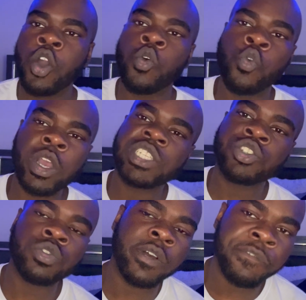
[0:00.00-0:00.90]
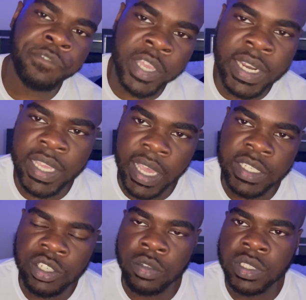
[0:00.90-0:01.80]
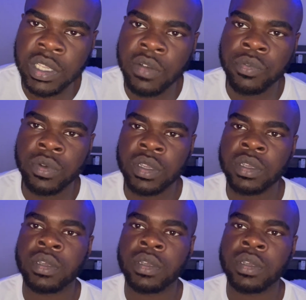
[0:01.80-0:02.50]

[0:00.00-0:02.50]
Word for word: what you affiliate yourself with.